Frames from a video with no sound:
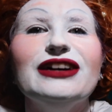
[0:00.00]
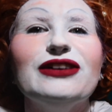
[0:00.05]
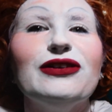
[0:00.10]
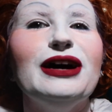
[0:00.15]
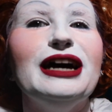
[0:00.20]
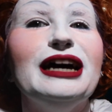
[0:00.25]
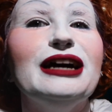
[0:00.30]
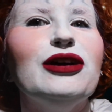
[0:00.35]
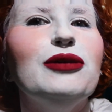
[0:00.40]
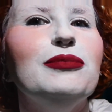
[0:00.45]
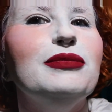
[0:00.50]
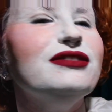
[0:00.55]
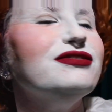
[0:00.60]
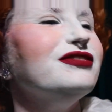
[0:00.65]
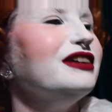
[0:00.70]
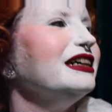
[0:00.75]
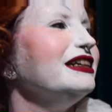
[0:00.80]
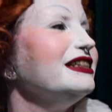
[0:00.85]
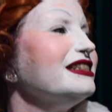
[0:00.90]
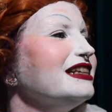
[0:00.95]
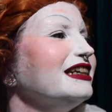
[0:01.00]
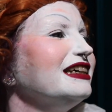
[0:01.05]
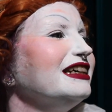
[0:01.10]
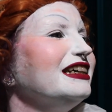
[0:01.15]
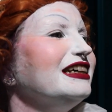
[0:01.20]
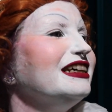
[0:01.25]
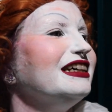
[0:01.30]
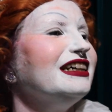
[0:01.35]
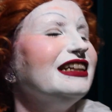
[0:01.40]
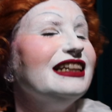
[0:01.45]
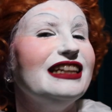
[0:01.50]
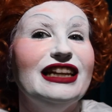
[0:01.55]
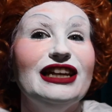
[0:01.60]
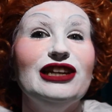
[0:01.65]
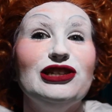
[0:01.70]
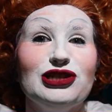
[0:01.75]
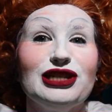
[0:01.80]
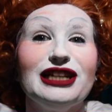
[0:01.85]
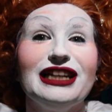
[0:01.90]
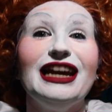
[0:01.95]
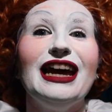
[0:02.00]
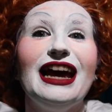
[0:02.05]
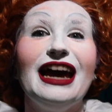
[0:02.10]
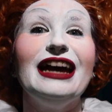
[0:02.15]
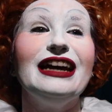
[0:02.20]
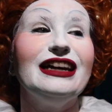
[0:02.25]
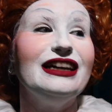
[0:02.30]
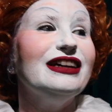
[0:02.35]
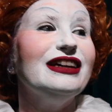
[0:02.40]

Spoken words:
I got egg on my face. Literally egg